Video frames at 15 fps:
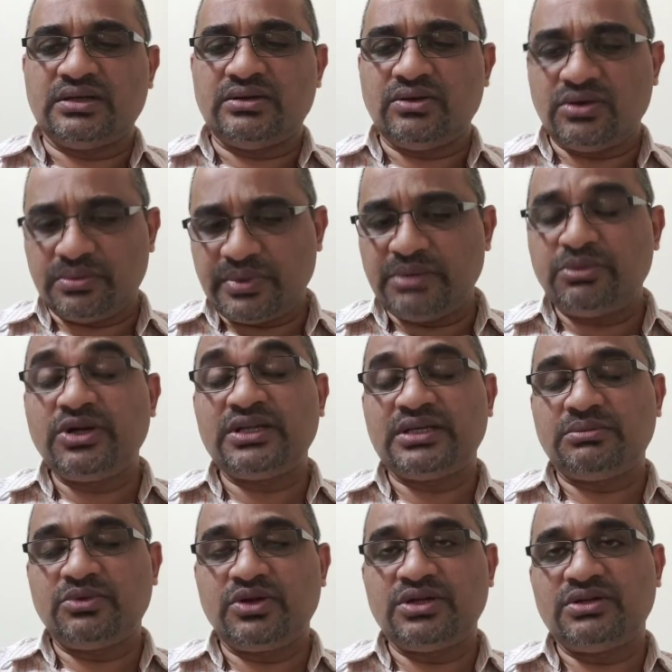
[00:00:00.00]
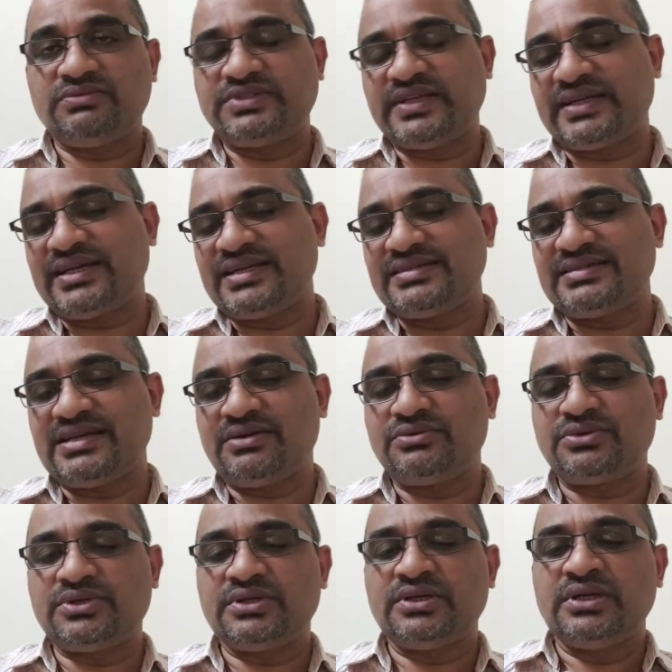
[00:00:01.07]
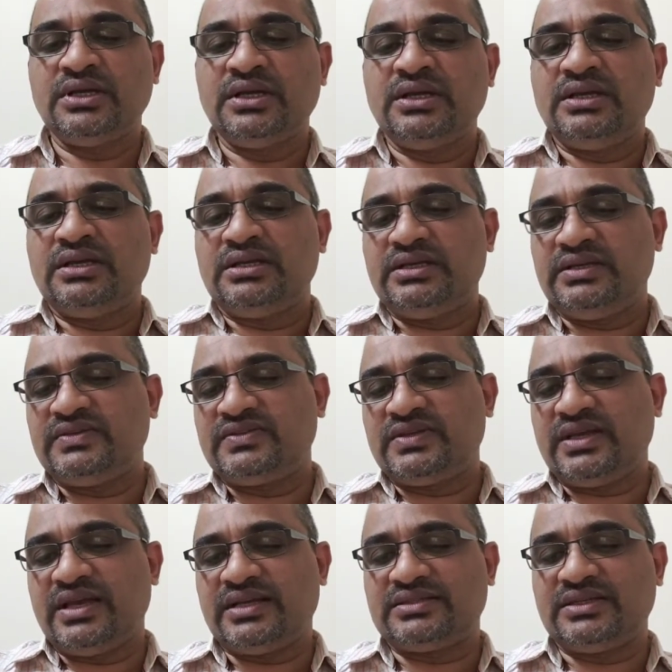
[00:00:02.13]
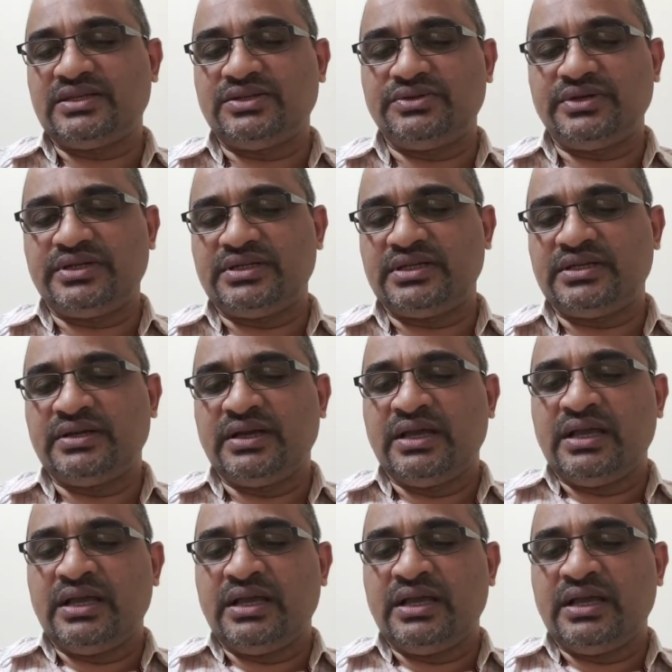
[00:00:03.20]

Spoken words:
or the pulmonary component of second sound is accentuated.